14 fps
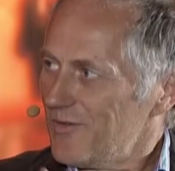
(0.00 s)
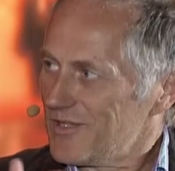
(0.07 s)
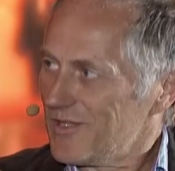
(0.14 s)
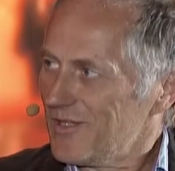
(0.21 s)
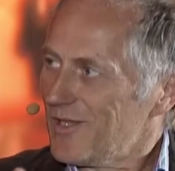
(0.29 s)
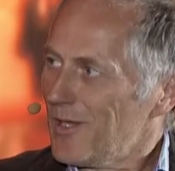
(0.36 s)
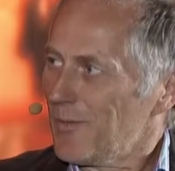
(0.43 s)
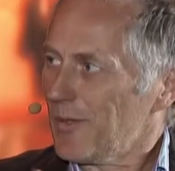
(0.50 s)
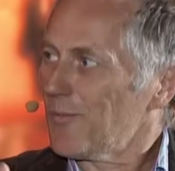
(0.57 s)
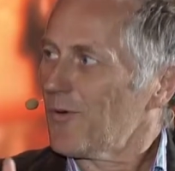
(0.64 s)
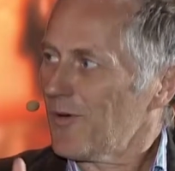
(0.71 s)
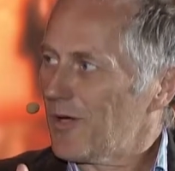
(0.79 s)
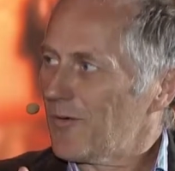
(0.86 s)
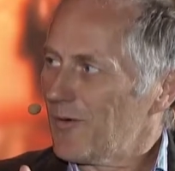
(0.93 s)
there's a tipping
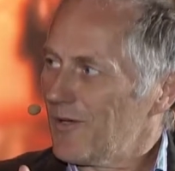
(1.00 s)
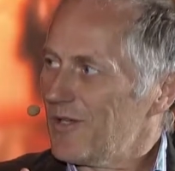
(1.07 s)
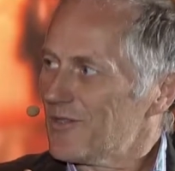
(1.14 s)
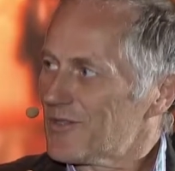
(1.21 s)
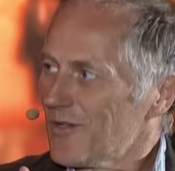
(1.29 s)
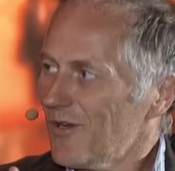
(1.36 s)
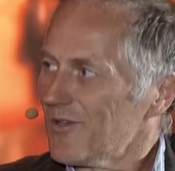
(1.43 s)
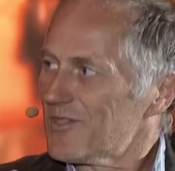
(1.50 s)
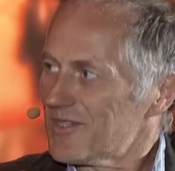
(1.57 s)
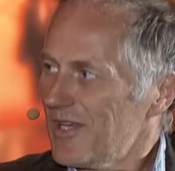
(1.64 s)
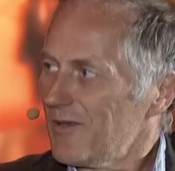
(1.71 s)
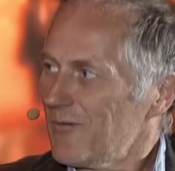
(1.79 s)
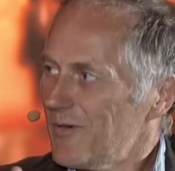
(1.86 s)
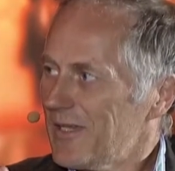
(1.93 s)
point where you start to
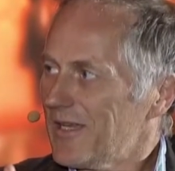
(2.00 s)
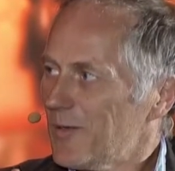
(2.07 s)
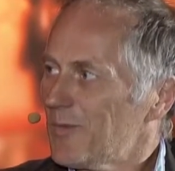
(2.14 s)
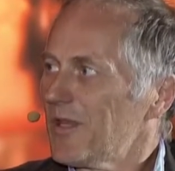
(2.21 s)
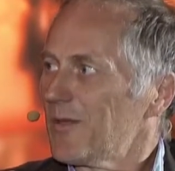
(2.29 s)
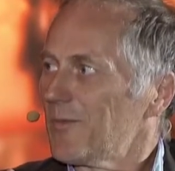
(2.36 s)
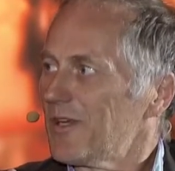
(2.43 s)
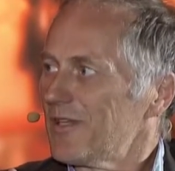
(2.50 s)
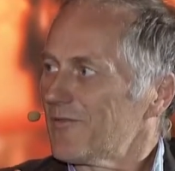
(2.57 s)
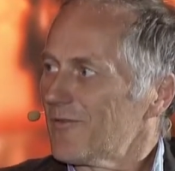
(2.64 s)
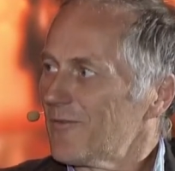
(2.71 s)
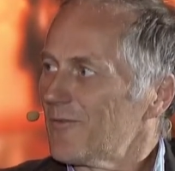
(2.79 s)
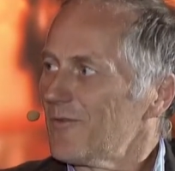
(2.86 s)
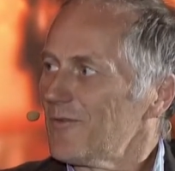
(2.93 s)
say, well, we got to play by
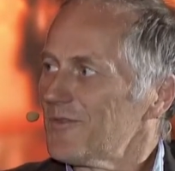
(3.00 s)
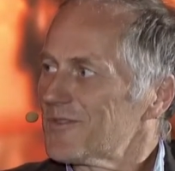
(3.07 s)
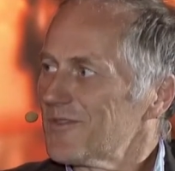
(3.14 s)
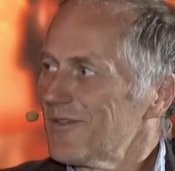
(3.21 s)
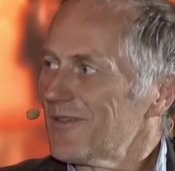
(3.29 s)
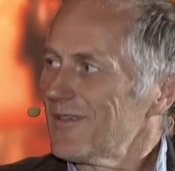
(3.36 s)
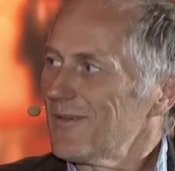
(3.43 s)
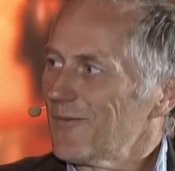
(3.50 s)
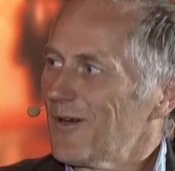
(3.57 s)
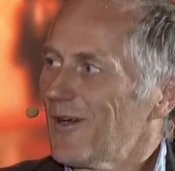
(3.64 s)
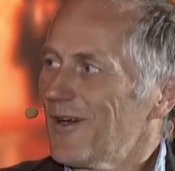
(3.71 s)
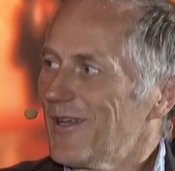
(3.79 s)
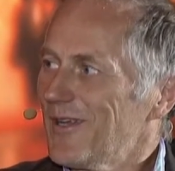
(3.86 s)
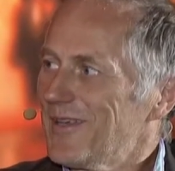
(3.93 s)
different rules. Where
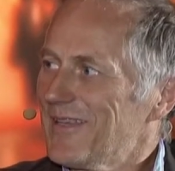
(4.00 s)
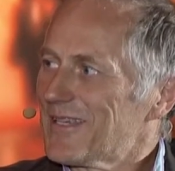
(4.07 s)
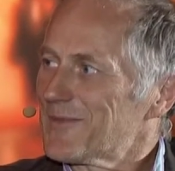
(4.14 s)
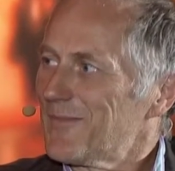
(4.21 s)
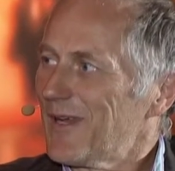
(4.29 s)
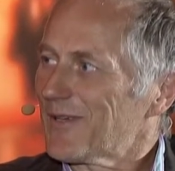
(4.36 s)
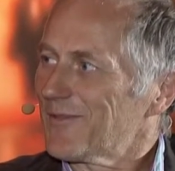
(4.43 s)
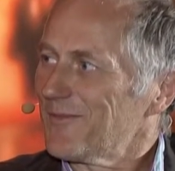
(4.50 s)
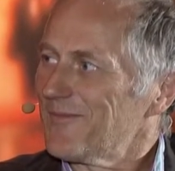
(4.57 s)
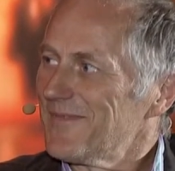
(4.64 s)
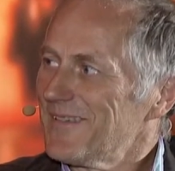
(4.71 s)
yeah, are you on that spectrum? I think